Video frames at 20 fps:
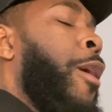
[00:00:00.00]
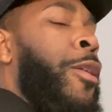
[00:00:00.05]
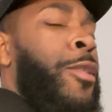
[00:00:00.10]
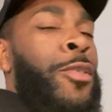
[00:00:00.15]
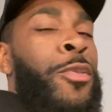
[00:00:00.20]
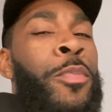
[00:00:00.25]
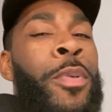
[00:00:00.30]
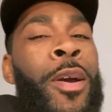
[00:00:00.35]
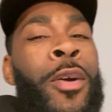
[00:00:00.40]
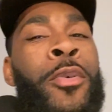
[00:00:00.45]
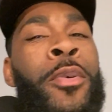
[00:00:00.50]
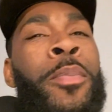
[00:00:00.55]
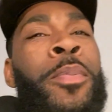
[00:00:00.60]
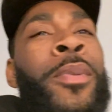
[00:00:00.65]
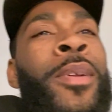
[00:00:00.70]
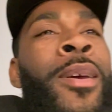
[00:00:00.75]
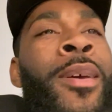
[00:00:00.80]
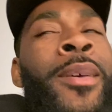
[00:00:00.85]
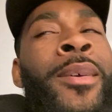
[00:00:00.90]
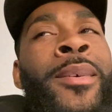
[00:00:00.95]
You better quit
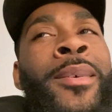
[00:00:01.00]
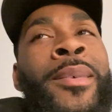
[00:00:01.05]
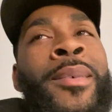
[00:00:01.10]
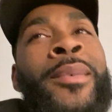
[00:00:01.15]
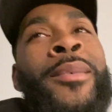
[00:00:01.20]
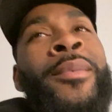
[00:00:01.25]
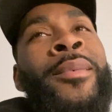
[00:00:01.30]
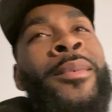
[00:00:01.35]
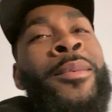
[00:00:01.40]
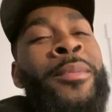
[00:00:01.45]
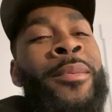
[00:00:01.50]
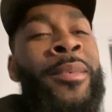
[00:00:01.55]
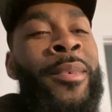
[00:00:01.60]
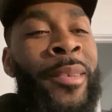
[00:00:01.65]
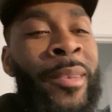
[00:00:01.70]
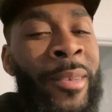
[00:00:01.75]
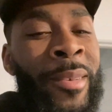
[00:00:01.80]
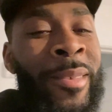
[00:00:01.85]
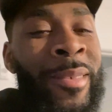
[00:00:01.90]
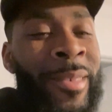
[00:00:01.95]
playing.
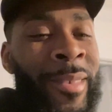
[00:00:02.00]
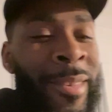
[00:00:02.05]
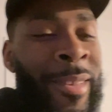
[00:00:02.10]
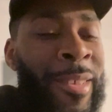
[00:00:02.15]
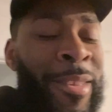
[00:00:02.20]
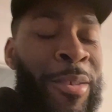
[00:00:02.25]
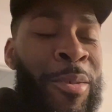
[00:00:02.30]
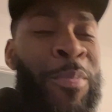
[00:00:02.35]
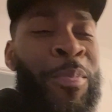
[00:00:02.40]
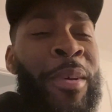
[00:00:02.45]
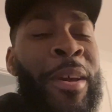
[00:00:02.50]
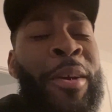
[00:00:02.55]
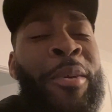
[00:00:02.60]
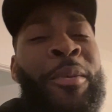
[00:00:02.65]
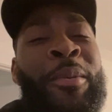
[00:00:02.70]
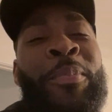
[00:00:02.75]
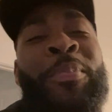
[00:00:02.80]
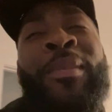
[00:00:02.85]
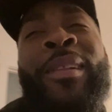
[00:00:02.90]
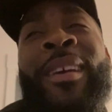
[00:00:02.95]
You better
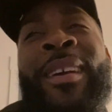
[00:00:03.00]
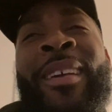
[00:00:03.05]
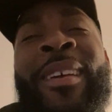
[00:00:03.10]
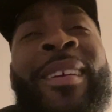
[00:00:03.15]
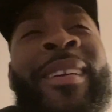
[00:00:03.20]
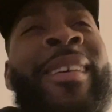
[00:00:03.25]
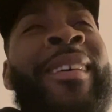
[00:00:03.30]
quit playing.